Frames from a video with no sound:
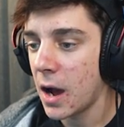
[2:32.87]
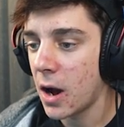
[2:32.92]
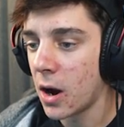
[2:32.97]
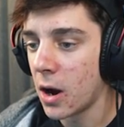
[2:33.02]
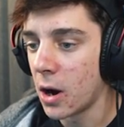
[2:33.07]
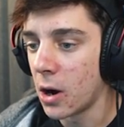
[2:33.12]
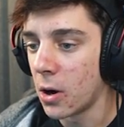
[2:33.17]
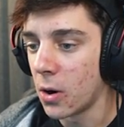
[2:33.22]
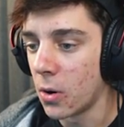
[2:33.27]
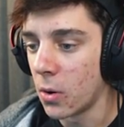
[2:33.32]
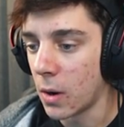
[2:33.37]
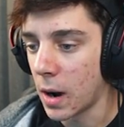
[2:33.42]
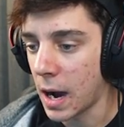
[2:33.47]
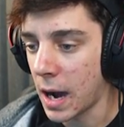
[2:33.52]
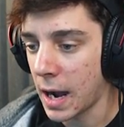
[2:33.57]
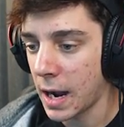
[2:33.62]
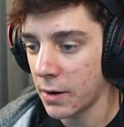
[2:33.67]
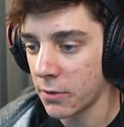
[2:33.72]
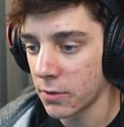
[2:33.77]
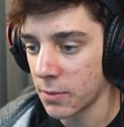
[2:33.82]
Oh,
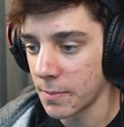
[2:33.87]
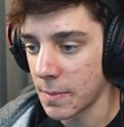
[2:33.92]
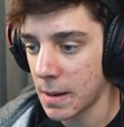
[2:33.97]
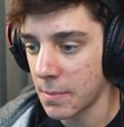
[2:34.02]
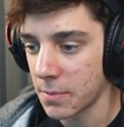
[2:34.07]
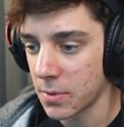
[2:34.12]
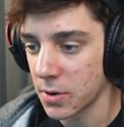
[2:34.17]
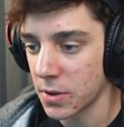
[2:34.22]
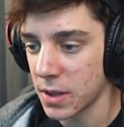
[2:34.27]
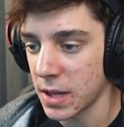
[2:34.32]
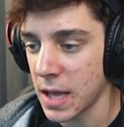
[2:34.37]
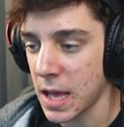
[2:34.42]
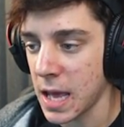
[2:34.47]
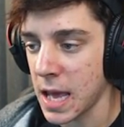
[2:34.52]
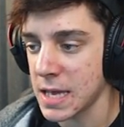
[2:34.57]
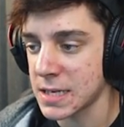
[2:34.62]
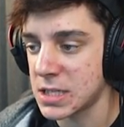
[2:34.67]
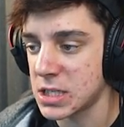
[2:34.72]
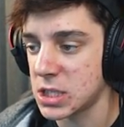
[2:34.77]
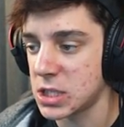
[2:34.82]
I remember
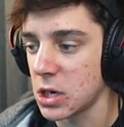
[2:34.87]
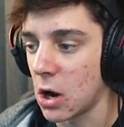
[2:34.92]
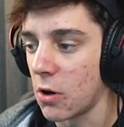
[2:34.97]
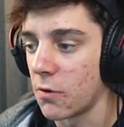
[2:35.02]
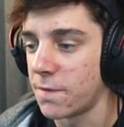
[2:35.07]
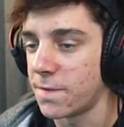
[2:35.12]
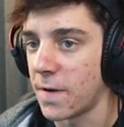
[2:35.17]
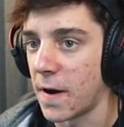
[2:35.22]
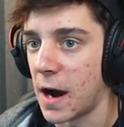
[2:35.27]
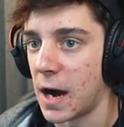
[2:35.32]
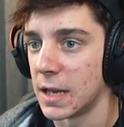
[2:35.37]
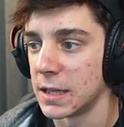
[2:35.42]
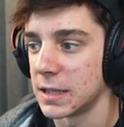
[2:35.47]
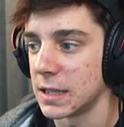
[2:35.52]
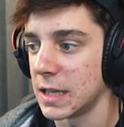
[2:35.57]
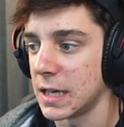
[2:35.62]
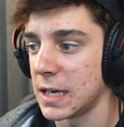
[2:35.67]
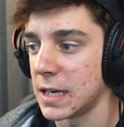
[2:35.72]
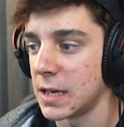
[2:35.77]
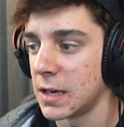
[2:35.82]
this so
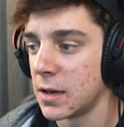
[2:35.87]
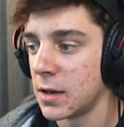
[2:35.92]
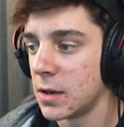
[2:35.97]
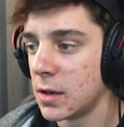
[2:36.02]
fondly.